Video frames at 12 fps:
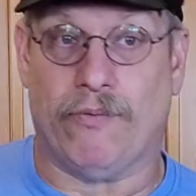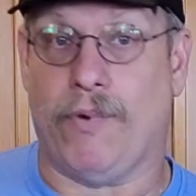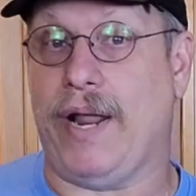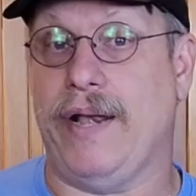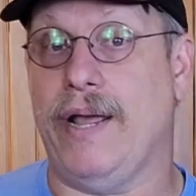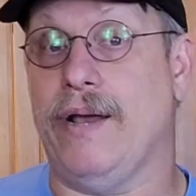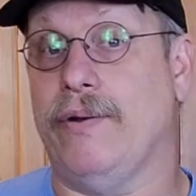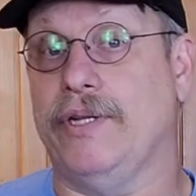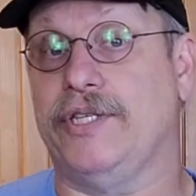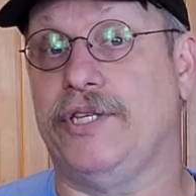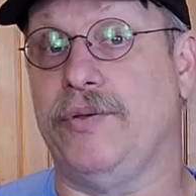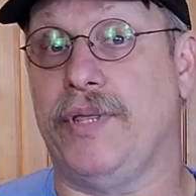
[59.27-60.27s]
right now
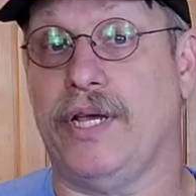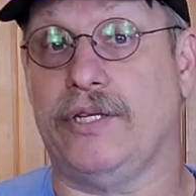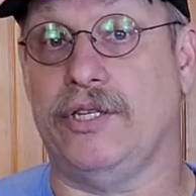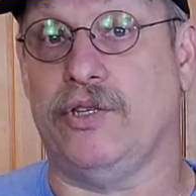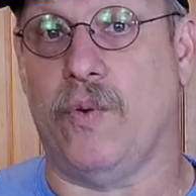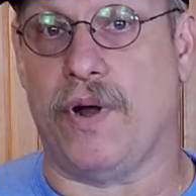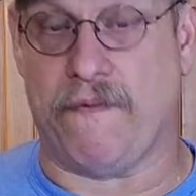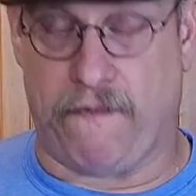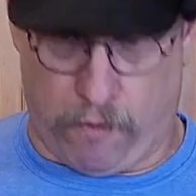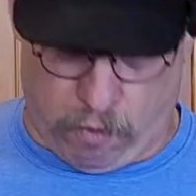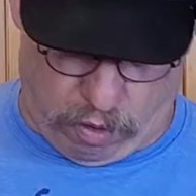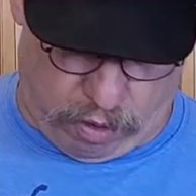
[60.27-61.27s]
it's
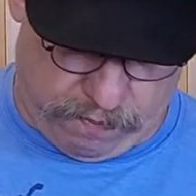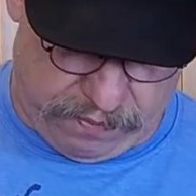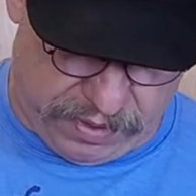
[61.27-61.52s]
2024.